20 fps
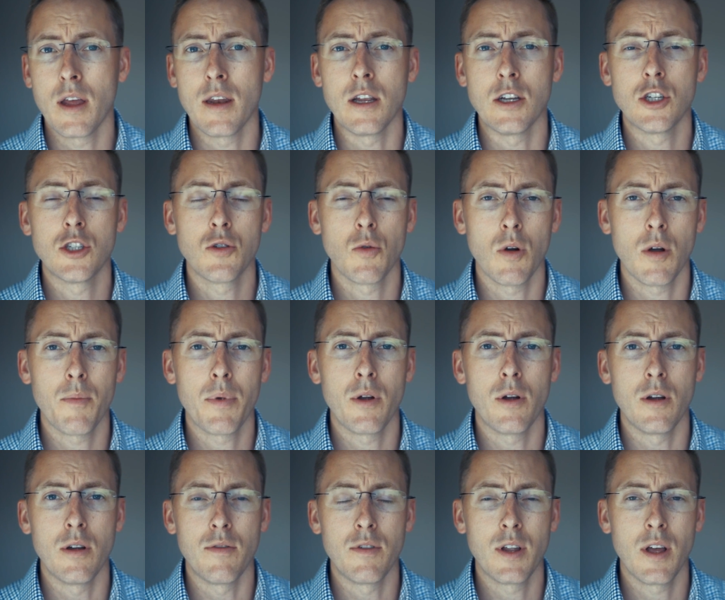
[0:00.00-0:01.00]
in a short
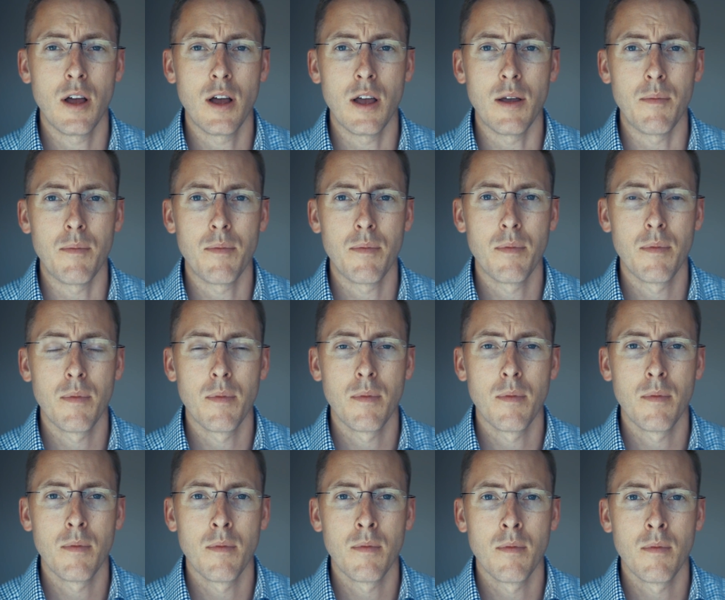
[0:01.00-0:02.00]
period of time.
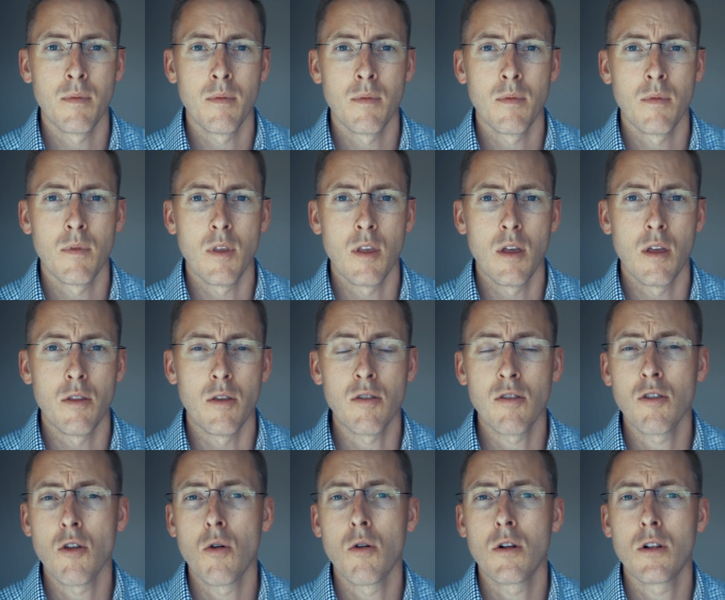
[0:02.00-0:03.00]
The
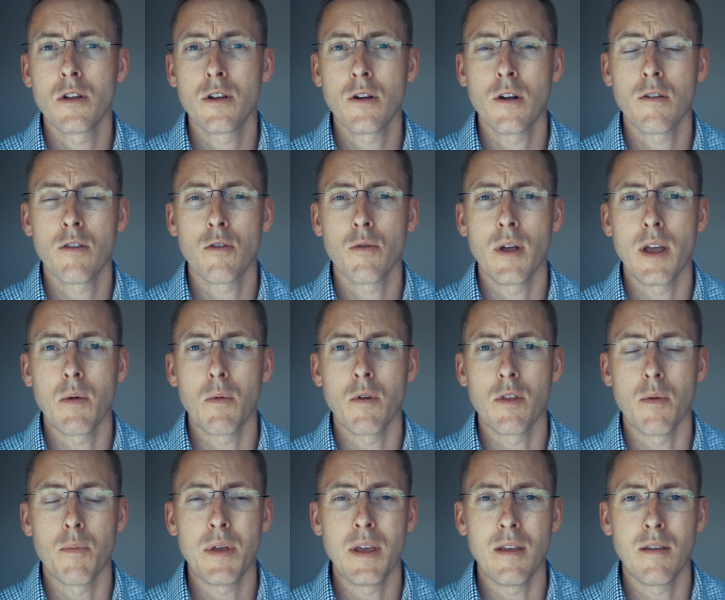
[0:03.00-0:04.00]
stone clearance rate with
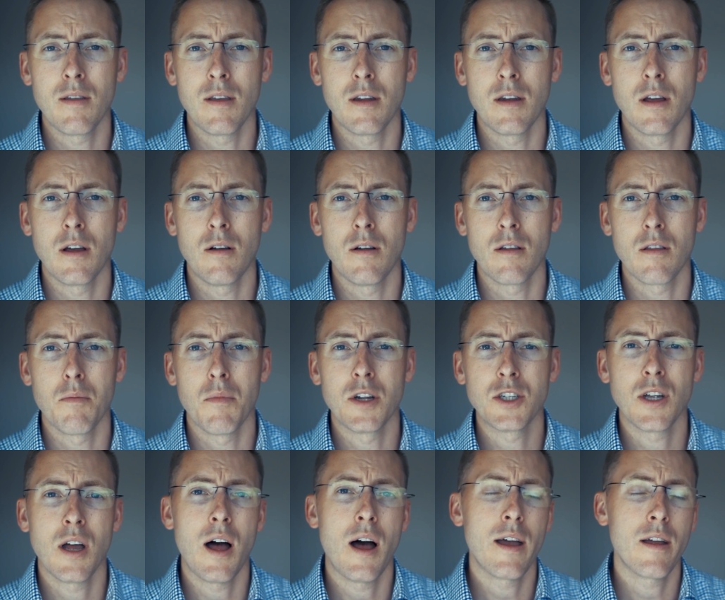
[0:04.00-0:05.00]
a P C N L is much
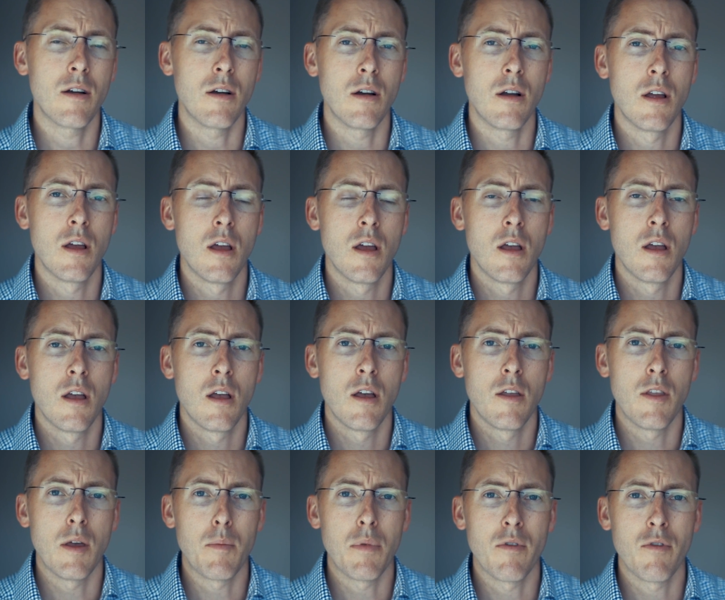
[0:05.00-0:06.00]
higher
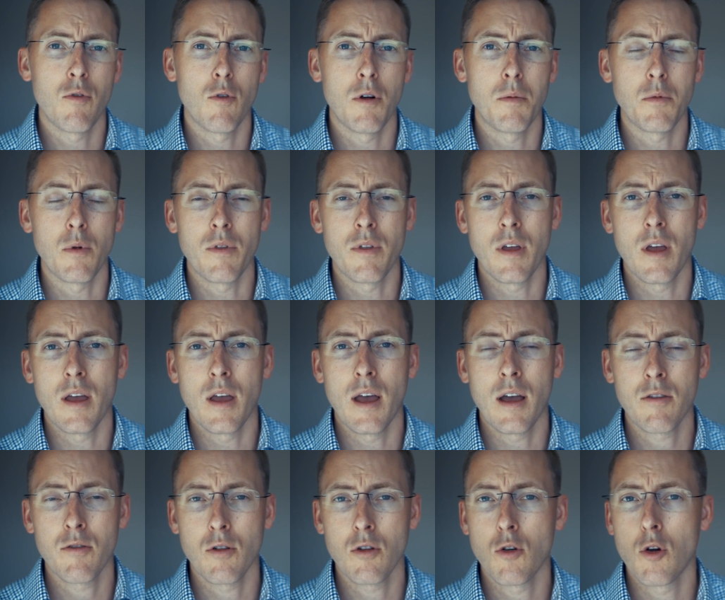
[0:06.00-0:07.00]
than performed with
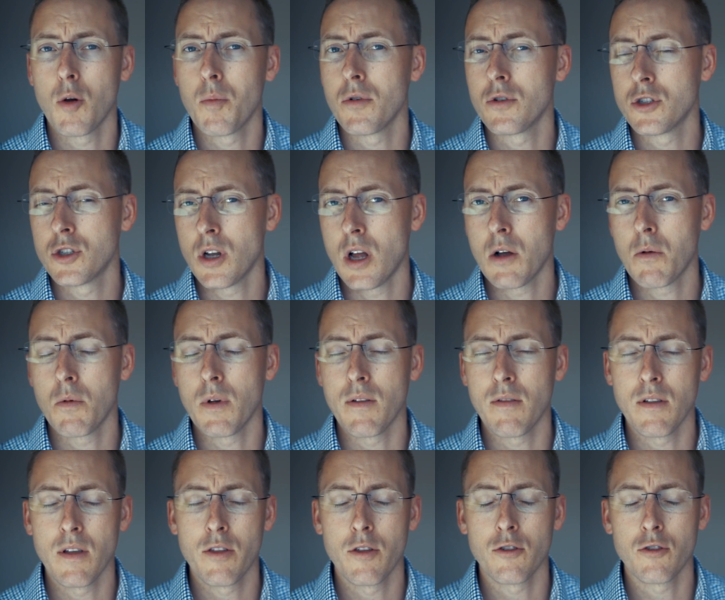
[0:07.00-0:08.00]
extracorporeal shockwave
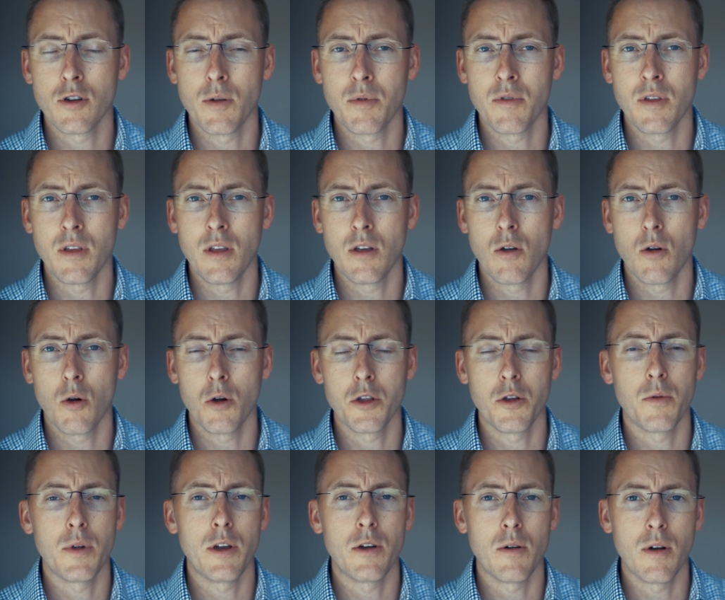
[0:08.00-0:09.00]
lithotripsy or
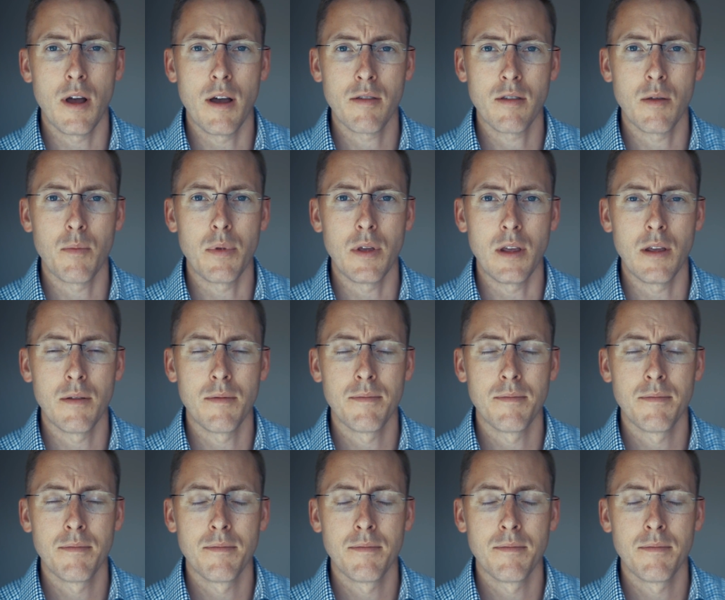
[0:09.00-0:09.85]
ureteroscopy.